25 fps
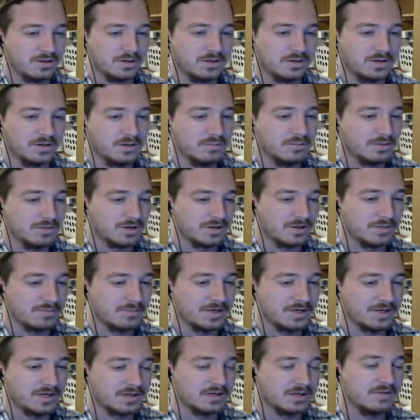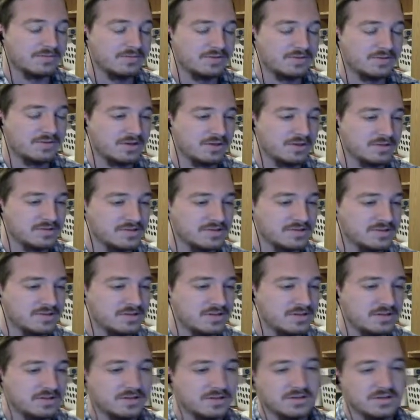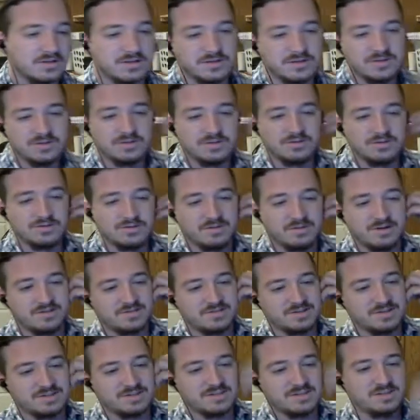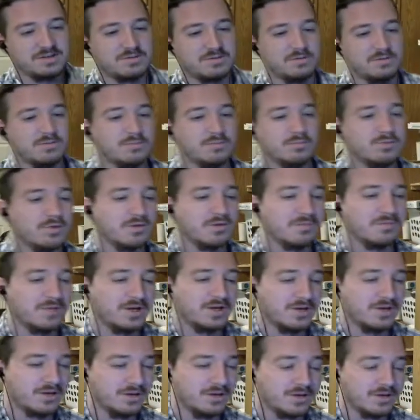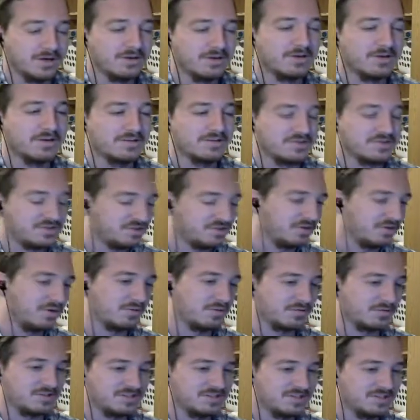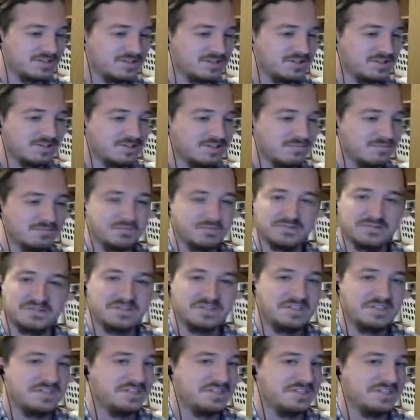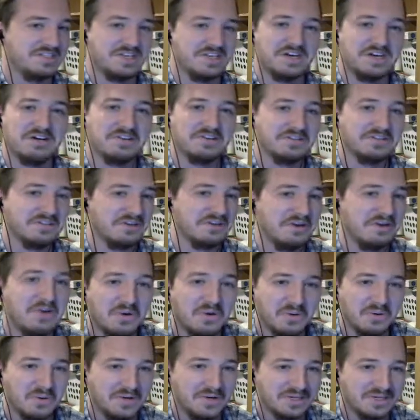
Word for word: He might come back, and if he does, you'll have to sit through more of my hilarious jokes please, hell no.